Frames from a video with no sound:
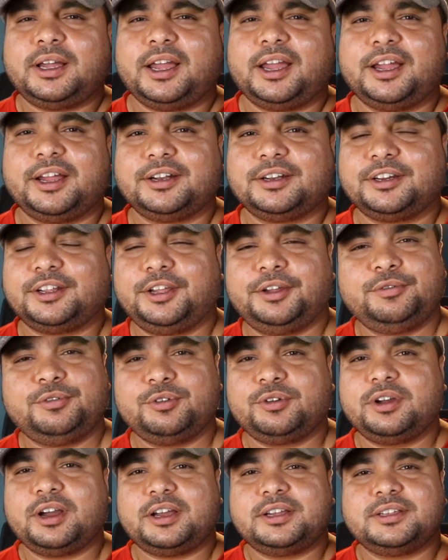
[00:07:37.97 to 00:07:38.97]
and give
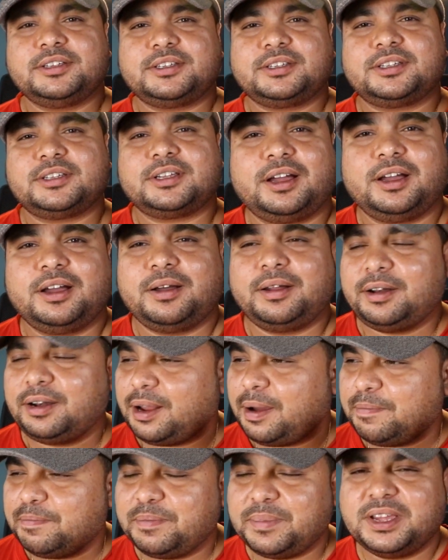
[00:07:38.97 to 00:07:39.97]
you guys an
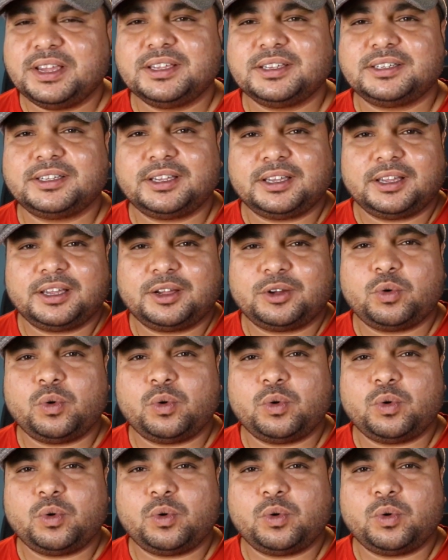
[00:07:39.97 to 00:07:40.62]
amazing